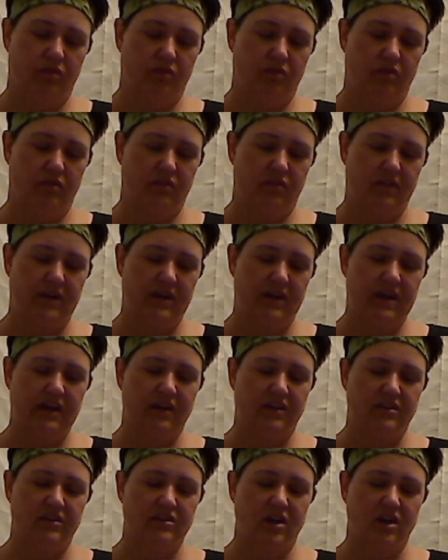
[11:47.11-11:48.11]
that I could
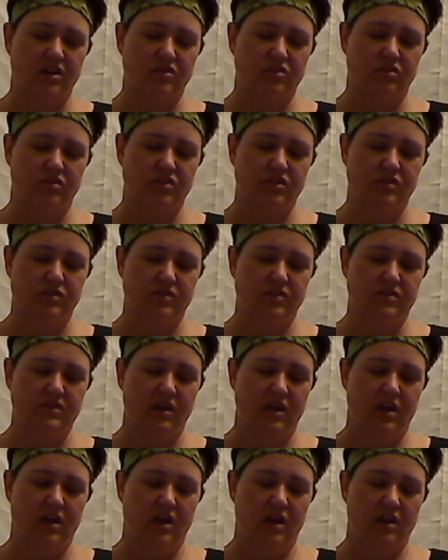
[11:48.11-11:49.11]
talk to her. She was
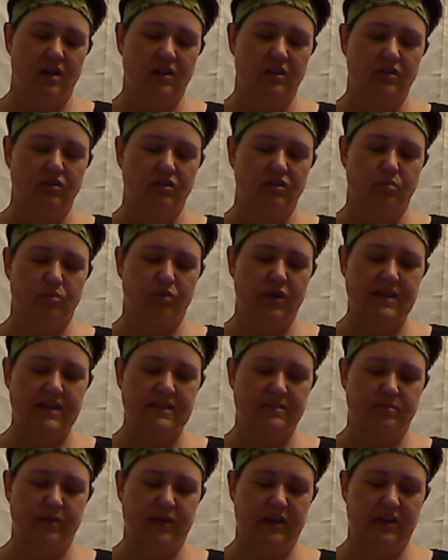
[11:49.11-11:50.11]
a little depressed
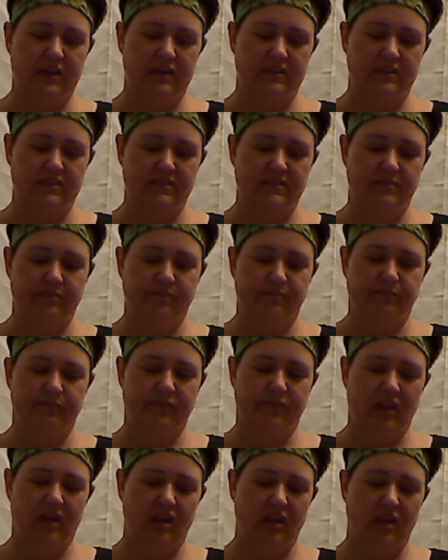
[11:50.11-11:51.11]
because
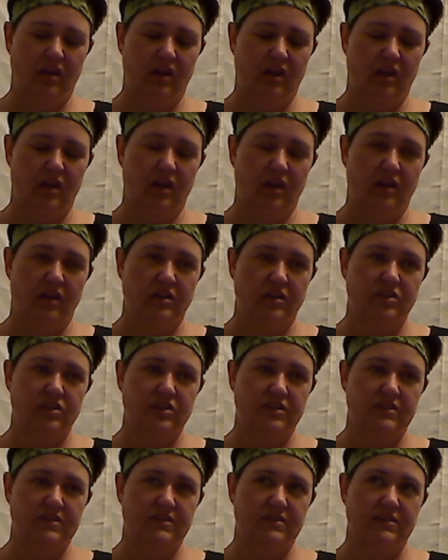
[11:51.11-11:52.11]

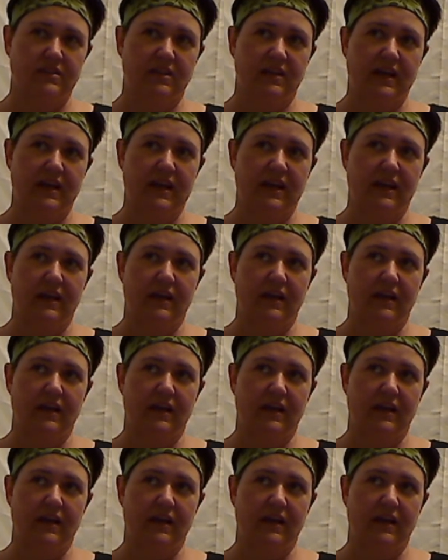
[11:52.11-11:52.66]
she's like